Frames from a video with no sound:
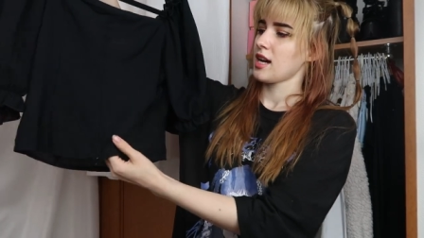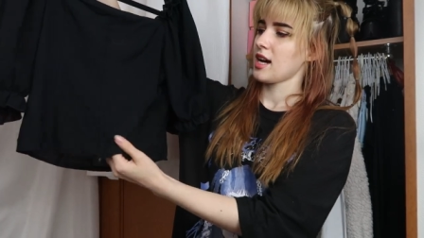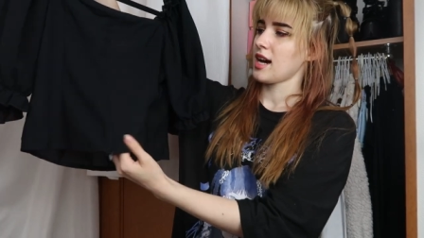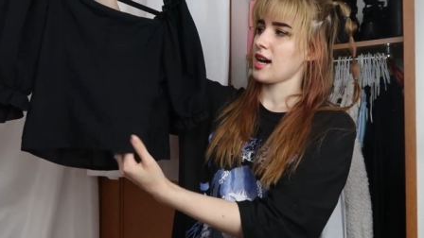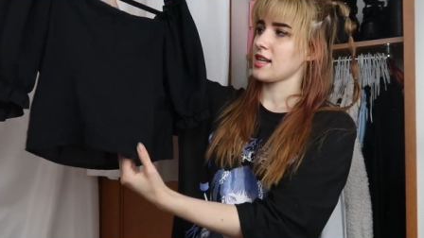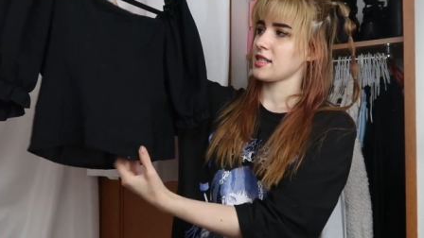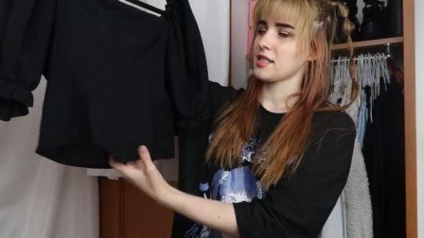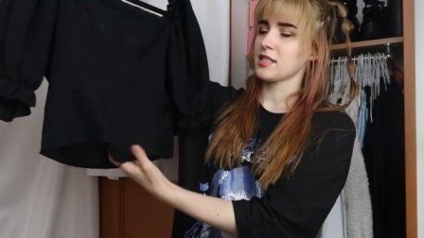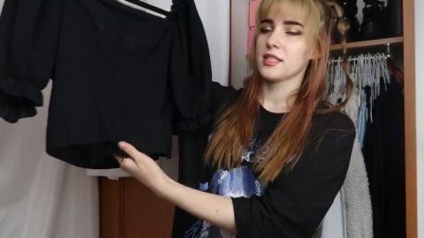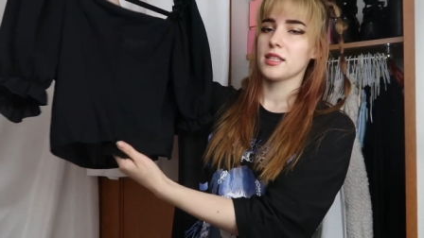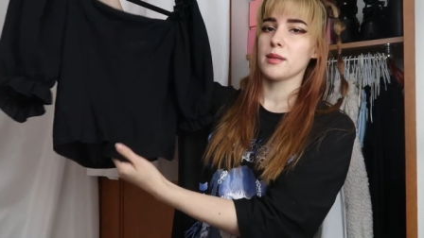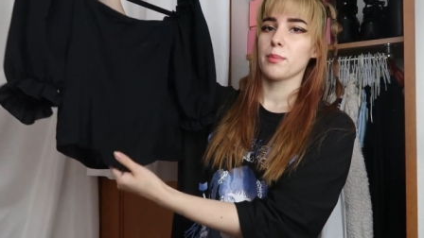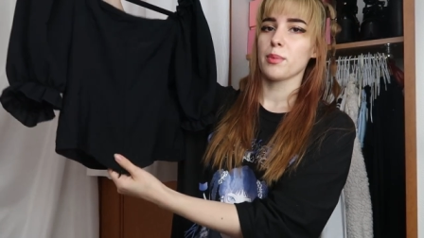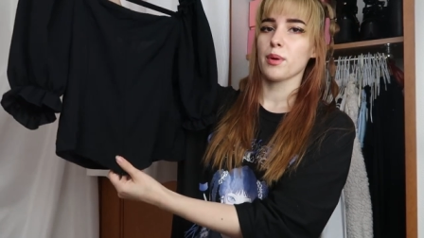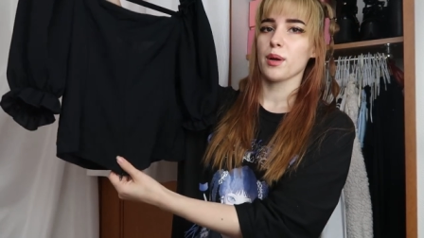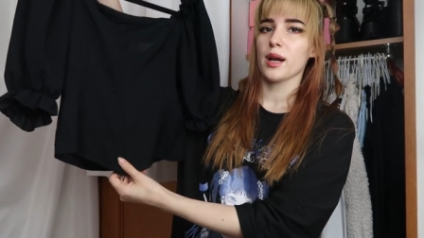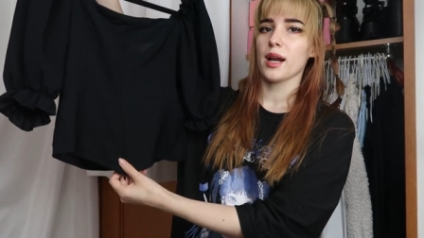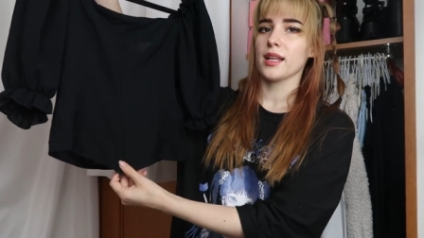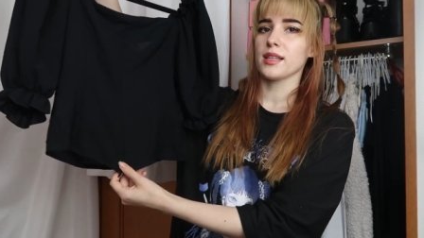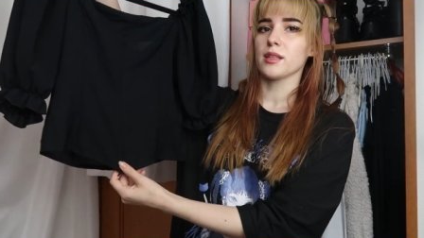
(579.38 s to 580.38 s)
has a
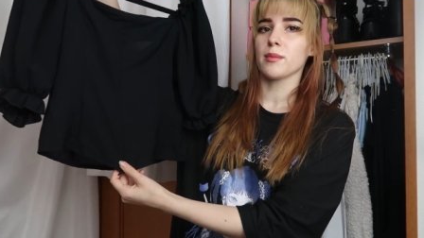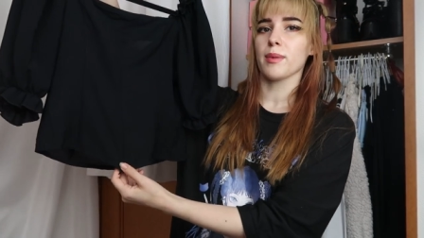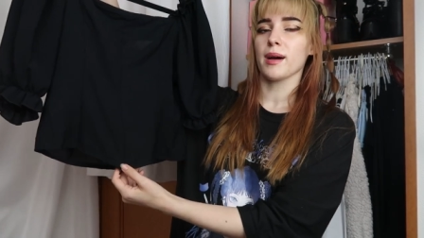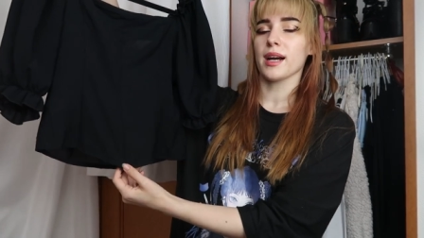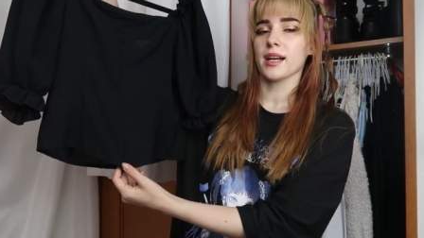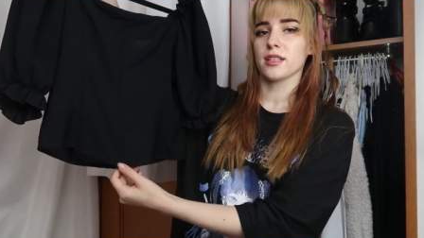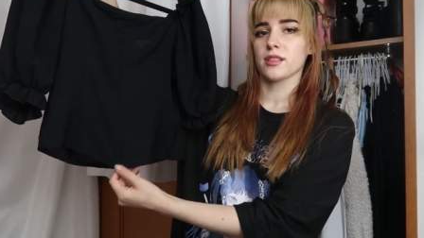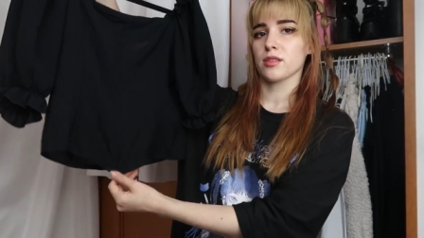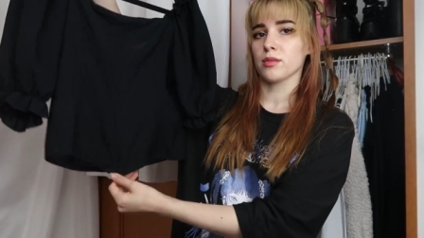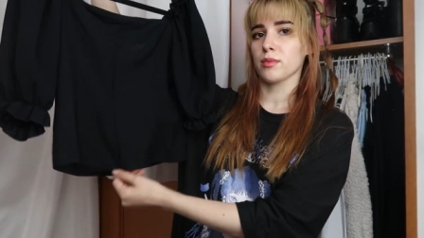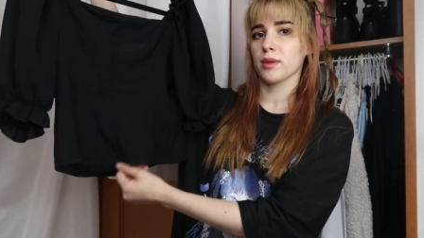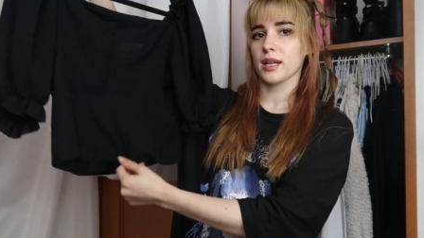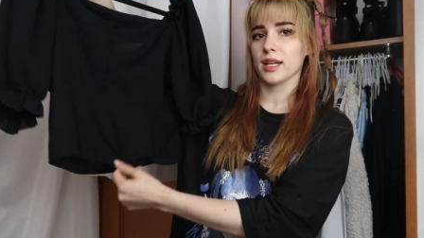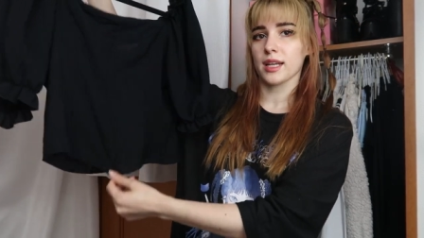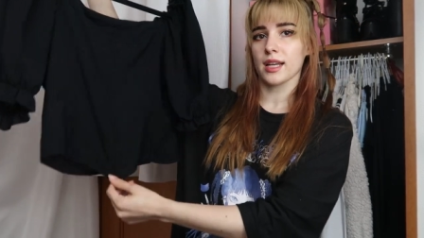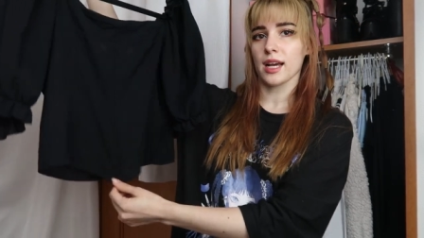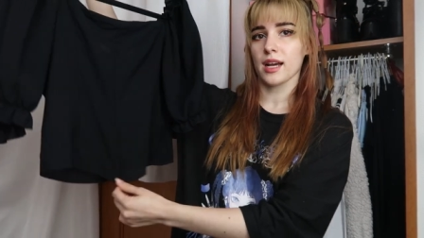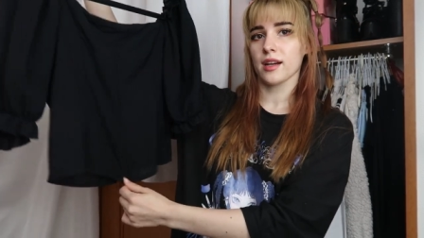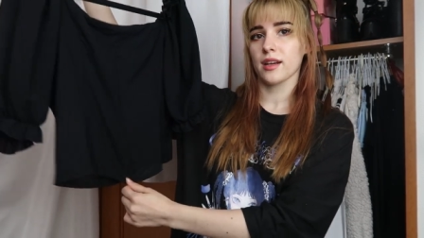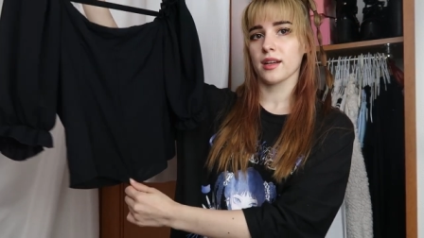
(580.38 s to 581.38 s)
zipper at the back to
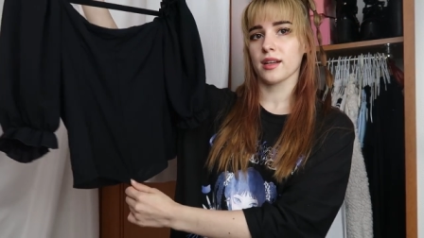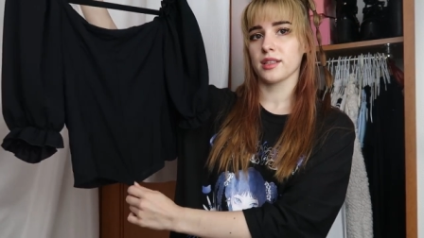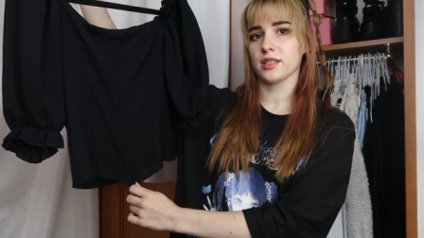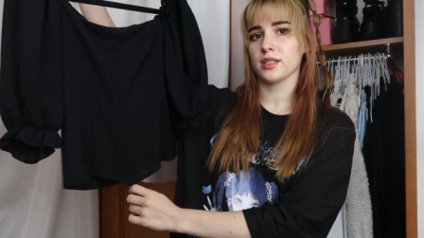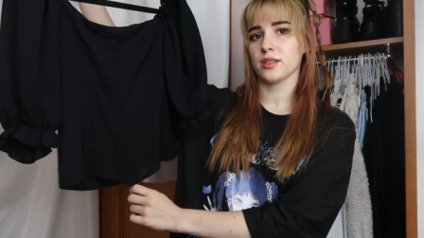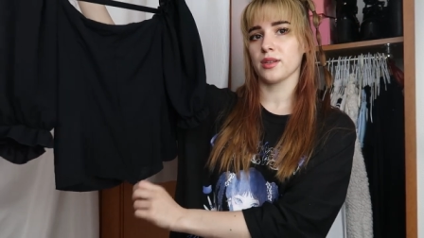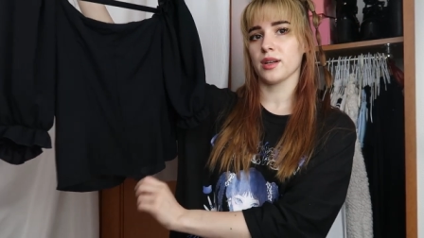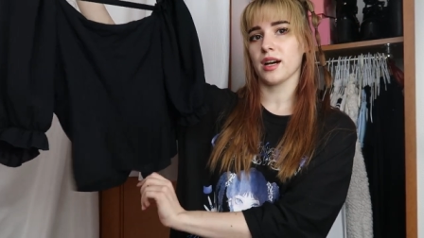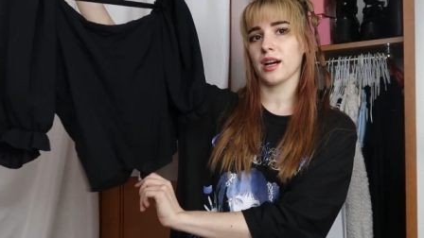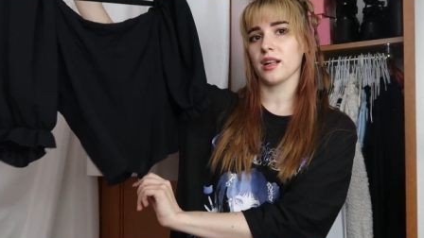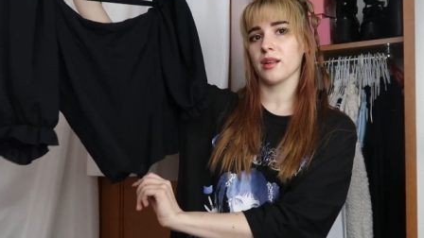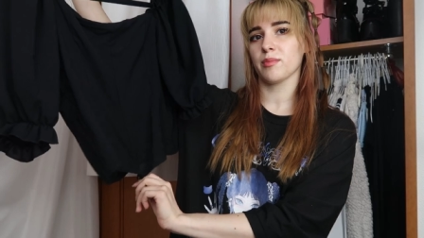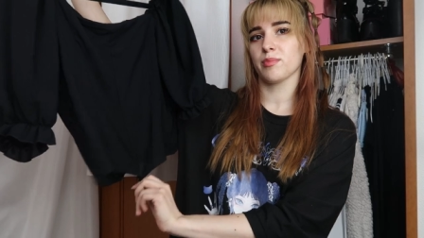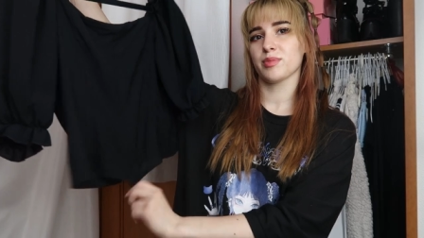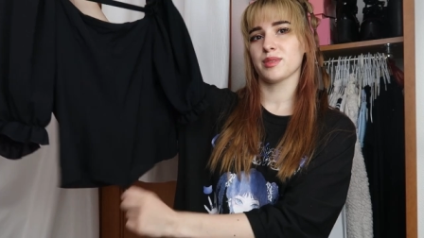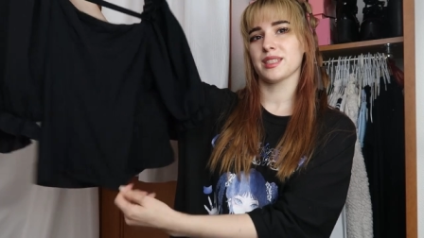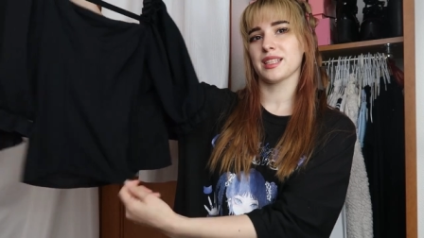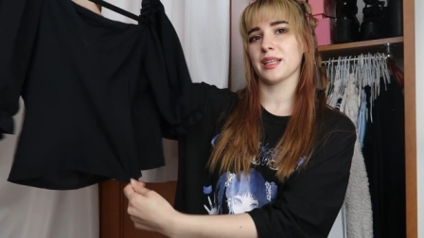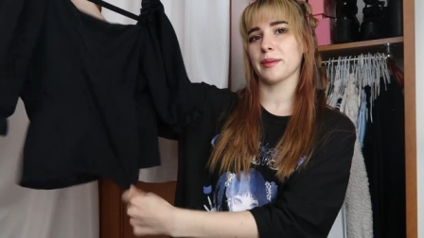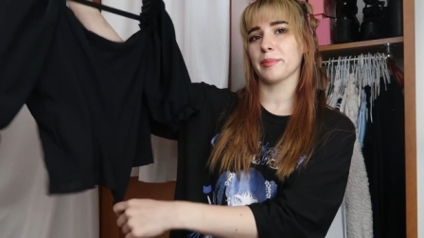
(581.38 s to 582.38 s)
make you help
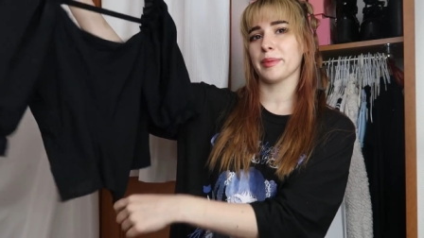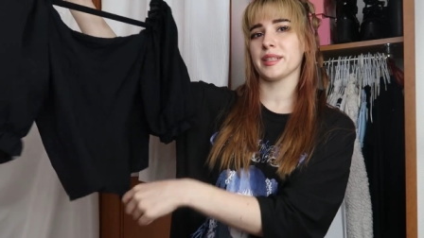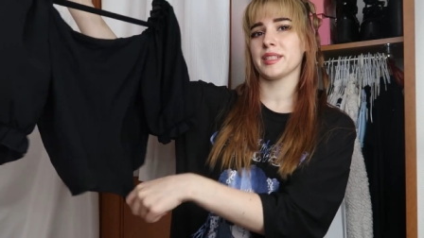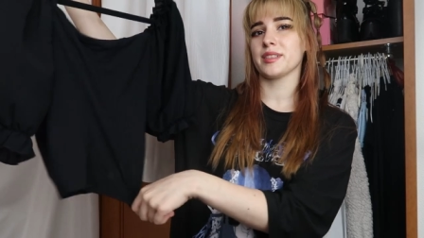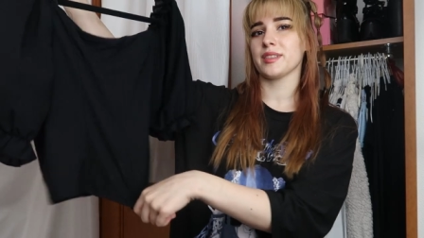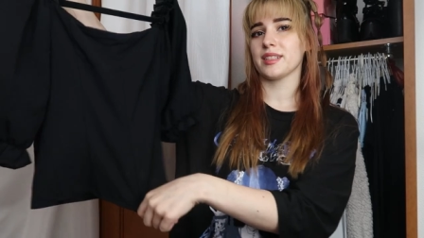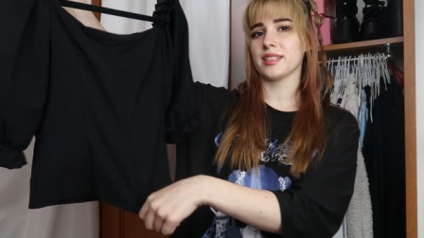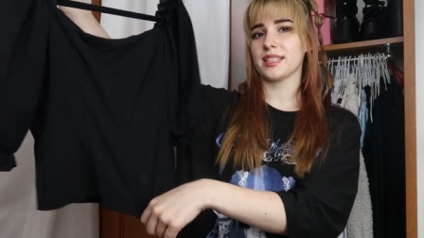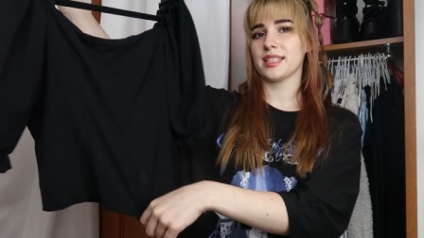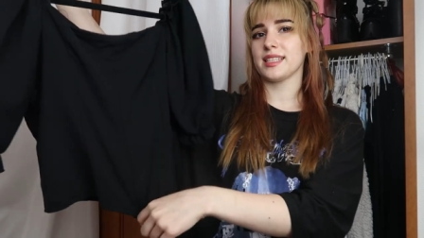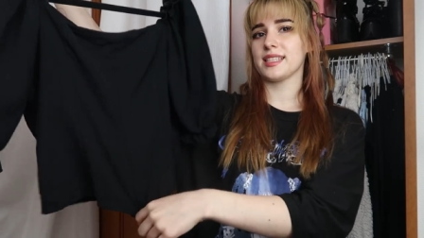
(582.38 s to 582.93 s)
slip into it